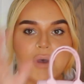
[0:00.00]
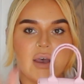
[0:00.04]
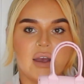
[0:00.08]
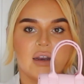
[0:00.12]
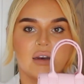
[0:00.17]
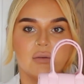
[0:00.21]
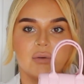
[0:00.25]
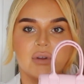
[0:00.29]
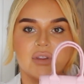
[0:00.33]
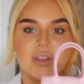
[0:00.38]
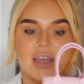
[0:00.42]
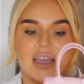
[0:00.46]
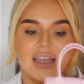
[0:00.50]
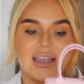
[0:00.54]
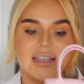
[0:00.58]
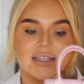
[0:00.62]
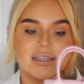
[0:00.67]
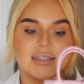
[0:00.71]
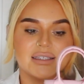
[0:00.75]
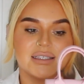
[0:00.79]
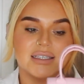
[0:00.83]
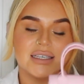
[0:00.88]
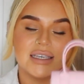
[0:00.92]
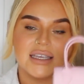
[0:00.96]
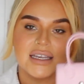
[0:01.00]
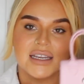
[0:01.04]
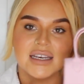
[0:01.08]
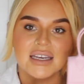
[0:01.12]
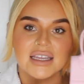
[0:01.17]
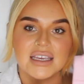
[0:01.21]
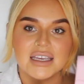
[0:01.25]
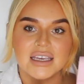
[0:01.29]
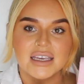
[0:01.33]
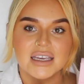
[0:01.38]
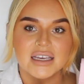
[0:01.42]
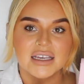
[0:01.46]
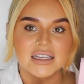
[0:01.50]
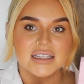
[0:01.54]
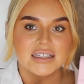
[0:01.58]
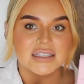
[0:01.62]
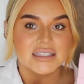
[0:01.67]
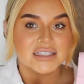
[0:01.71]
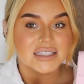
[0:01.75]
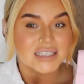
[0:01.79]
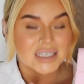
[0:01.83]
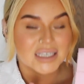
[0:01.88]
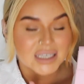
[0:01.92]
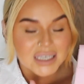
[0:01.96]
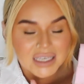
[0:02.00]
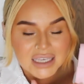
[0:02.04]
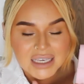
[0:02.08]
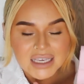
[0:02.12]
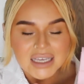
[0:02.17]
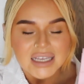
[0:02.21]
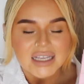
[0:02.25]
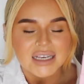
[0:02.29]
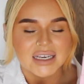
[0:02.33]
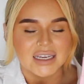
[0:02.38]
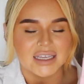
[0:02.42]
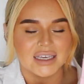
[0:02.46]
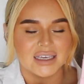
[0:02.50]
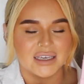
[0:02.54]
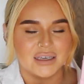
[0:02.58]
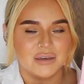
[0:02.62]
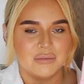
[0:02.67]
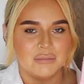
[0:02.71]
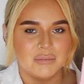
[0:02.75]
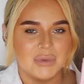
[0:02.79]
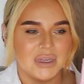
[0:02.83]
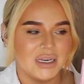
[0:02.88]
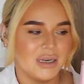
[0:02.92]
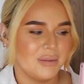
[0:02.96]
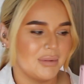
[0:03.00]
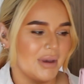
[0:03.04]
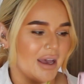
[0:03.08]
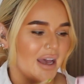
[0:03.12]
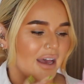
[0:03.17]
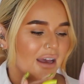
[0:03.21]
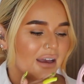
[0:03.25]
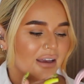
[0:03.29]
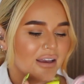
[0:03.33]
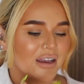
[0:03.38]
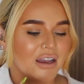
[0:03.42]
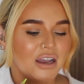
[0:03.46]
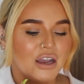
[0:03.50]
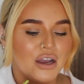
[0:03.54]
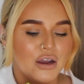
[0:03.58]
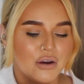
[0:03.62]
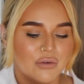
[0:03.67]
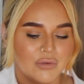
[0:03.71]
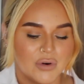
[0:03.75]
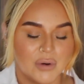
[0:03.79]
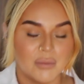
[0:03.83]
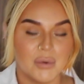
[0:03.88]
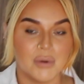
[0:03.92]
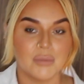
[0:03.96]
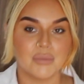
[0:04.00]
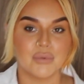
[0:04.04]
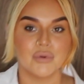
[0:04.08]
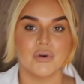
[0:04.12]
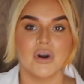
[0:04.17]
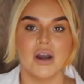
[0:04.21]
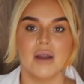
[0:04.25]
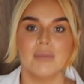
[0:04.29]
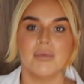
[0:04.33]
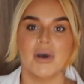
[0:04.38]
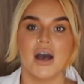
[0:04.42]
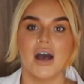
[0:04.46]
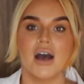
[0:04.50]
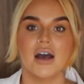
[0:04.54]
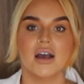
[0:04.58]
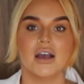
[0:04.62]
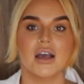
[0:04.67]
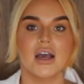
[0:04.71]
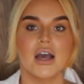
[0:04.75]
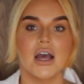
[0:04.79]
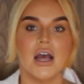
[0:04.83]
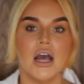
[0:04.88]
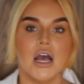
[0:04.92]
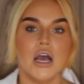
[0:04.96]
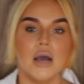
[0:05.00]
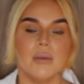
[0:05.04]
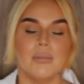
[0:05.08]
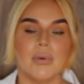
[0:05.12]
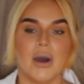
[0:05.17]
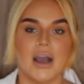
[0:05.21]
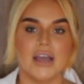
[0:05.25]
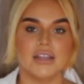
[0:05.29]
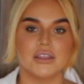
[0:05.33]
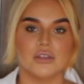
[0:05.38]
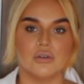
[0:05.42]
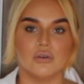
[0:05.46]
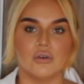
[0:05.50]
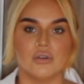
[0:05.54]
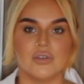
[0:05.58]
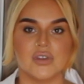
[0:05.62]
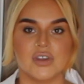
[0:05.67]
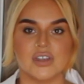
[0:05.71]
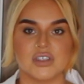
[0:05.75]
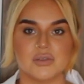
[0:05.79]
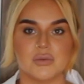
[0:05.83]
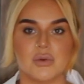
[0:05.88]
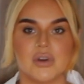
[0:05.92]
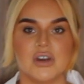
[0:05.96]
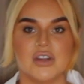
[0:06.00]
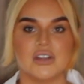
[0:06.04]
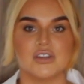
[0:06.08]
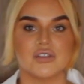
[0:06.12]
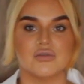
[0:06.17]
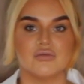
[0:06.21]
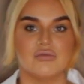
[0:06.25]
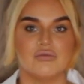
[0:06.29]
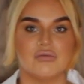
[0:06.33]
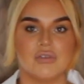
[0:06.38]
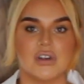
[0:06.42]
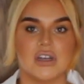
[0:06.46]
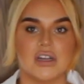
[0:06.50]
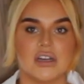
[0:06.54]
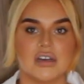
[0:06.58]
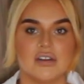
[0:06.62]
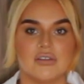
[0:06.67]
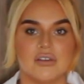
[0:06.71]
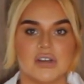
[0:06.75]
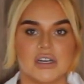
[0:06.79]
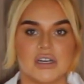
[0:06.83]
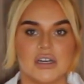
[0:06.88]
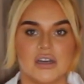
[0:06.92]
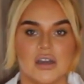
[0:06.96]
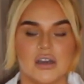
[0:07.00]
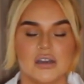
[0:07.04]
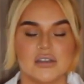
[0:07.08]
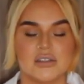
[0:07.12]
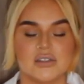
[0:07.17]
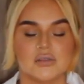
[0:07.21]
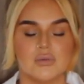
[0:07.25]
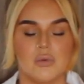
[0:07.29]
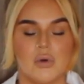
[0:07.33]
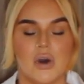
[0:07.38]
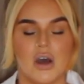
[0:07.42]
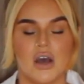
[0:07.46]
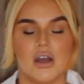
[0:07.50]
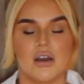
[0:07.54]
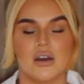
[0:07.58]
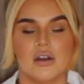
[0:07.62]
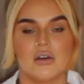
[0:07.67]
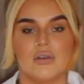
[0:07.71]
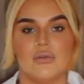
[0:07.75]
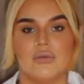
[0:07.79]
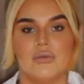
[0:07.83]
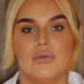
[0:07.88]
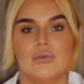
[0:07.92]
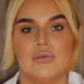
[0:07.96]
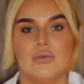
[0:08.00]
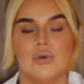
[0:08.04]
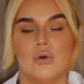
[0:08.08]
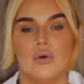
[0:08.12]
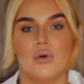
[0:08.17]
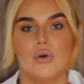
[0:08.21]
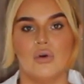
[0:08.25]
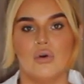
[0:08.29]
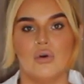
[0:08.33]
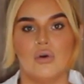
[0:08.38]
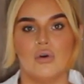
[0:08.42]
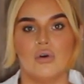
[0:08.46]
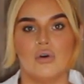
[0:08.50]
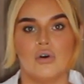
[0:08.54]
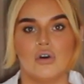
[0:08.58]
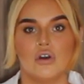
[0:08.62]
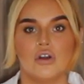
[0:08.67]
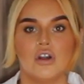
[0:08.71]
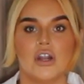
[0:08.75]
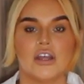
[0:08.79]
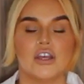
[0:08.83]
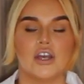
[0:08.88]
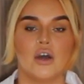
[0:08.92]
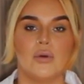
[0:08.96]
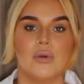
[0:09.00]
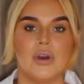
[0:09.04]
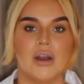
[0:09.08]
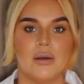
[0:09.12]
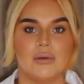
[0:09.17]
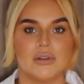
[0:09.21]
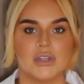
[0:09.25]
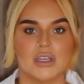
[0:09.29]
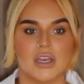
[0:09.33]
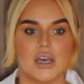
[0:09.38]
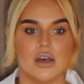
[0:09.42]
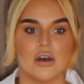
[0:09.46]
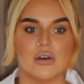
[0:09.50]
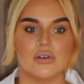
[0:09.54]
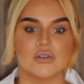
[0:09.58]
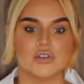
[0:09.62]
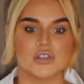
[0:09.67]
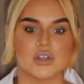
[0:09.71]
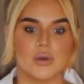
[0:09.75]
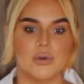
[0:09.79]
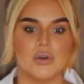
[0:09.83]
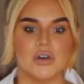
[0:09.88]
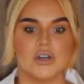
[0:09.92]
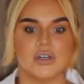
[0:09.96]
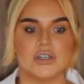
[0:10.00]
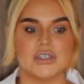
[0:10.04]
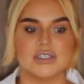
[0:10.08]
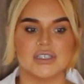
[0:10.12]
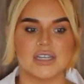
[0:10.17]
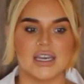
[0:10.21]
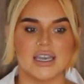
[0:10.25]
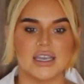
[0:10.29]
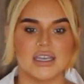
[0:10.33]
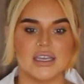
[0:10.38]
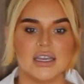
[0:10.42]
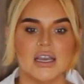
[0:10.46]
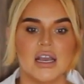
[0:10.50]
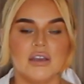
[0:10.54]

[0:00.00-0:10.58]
paired it with a teeny, teeny mini bag from Primark. But I thought this one is a really, really nice one for like going out with the girls, going on a date.